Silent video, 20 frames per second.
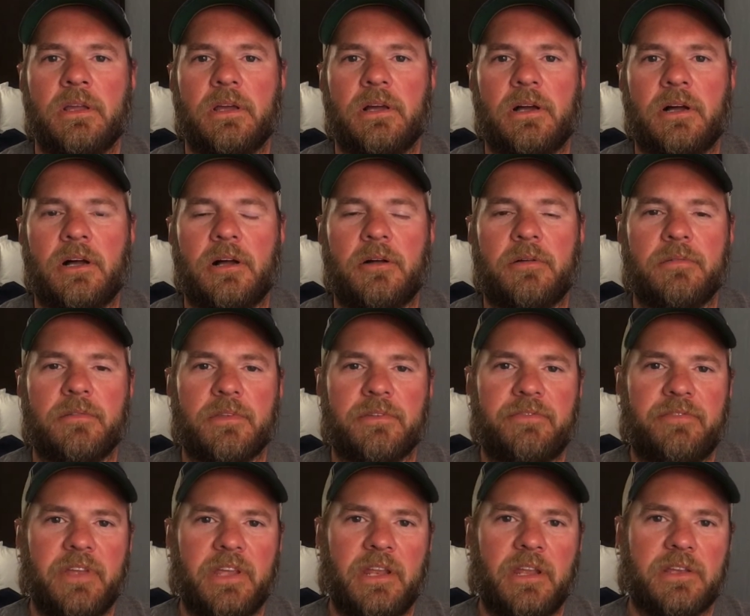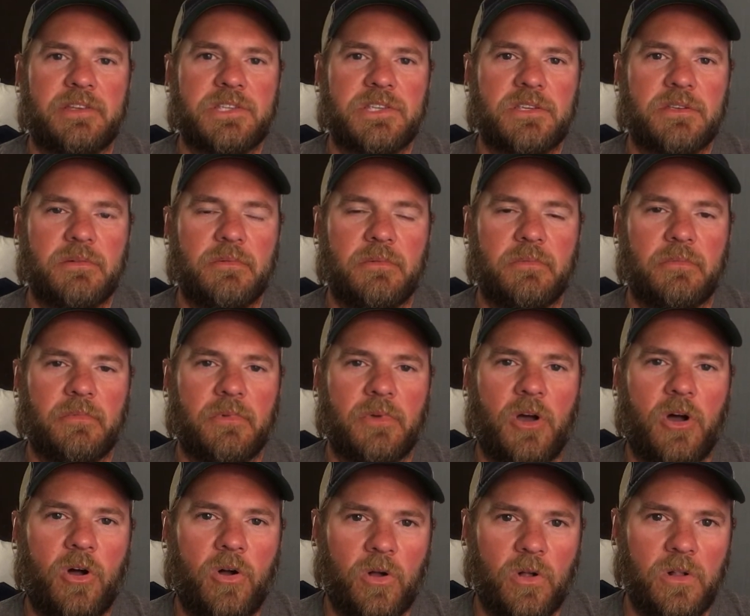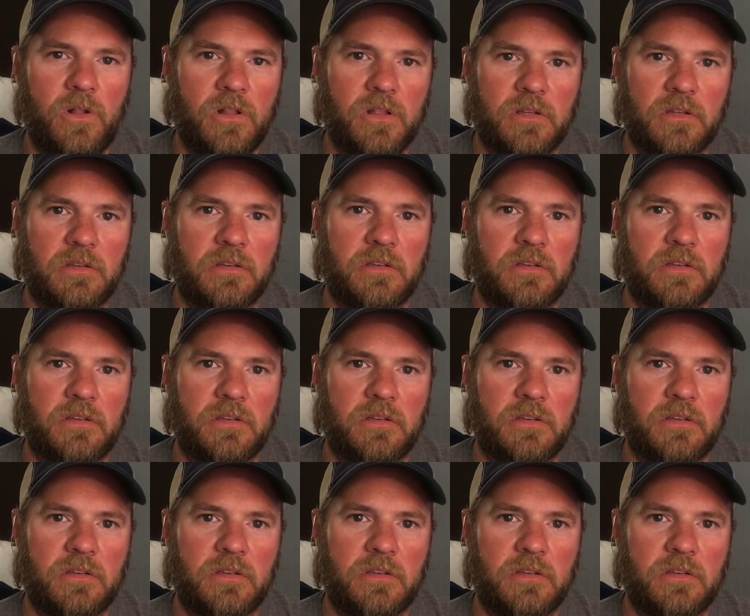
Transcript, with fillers: Uh, the Phoenix hull